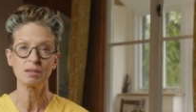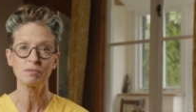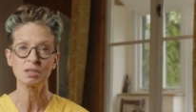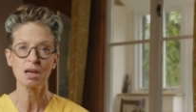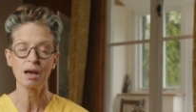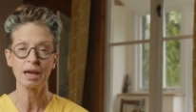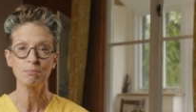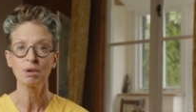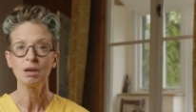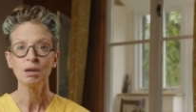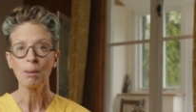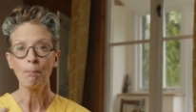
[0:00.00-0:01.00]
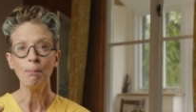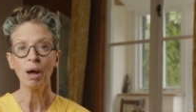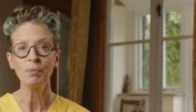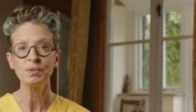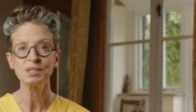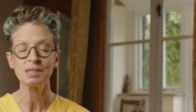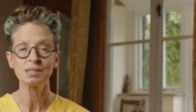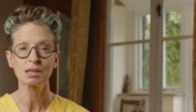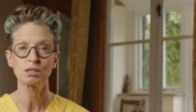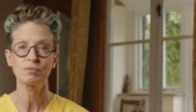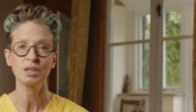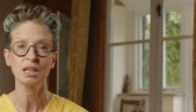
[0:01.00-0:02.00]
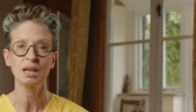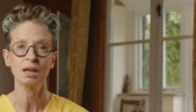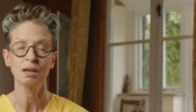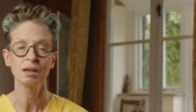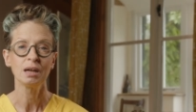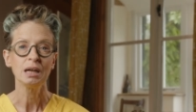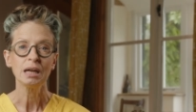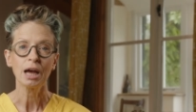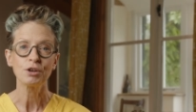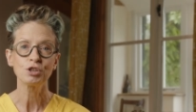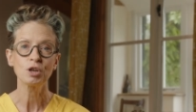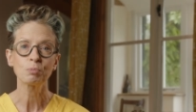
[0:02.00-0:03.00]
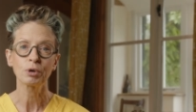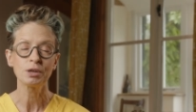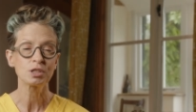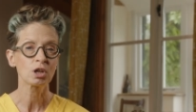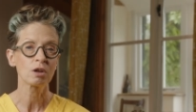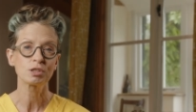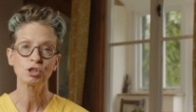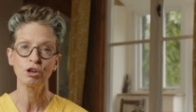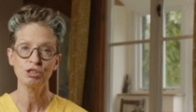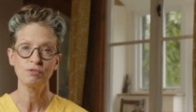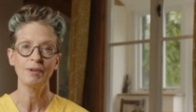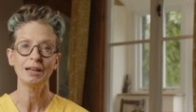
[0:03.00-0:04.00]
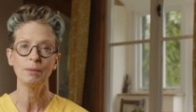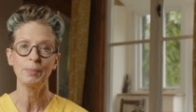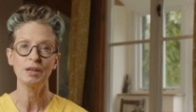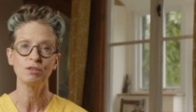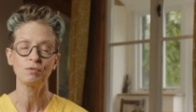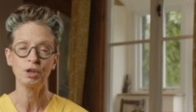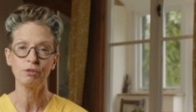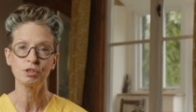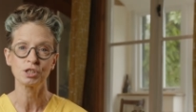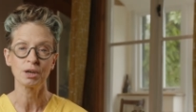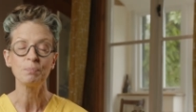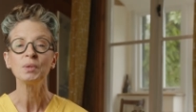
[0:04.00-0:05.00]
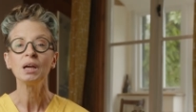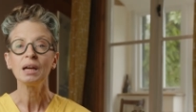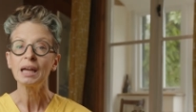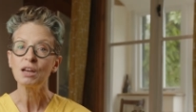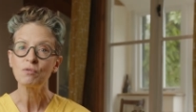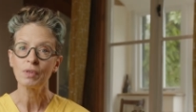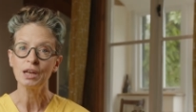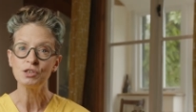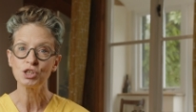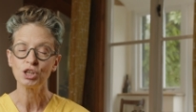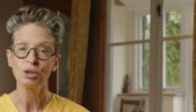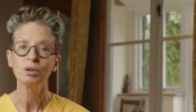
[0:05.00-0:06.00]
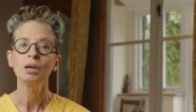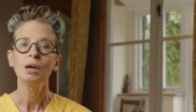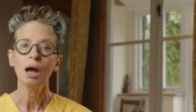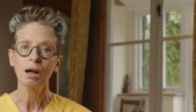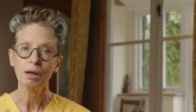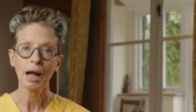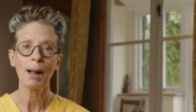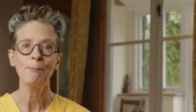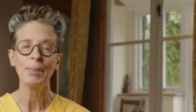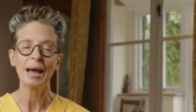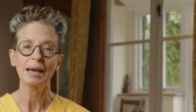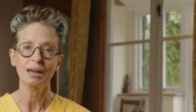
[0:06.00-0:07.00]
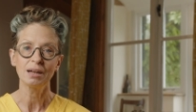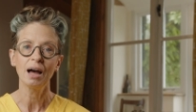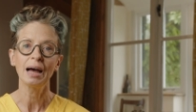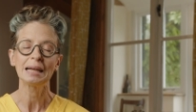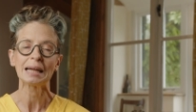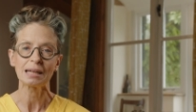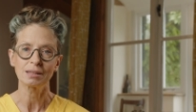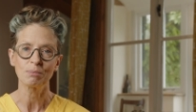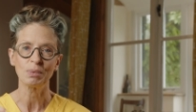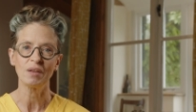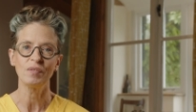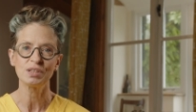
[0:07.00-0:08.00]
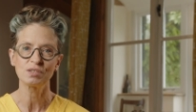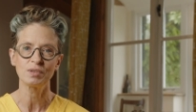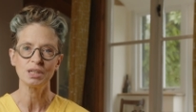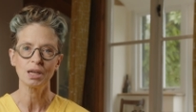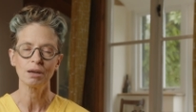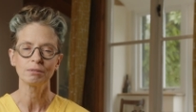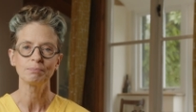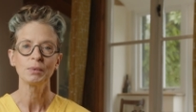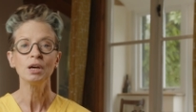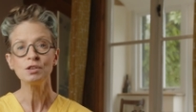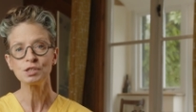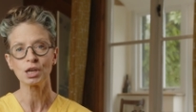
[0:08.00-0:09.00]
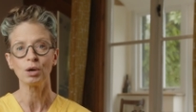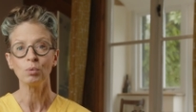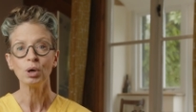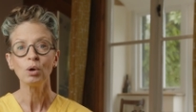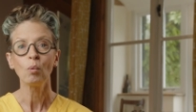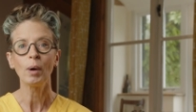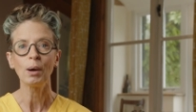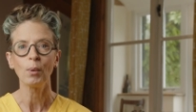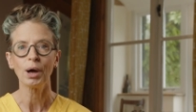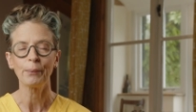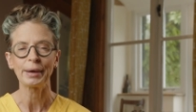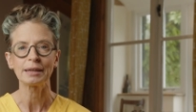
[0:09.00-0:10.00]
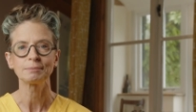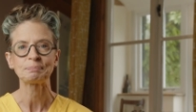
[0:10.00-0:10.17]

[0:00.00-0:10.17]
of time, months instead of a year, and new protocols could develop in the future. If they do, I'll come back and highlight them in this video. So, where were we?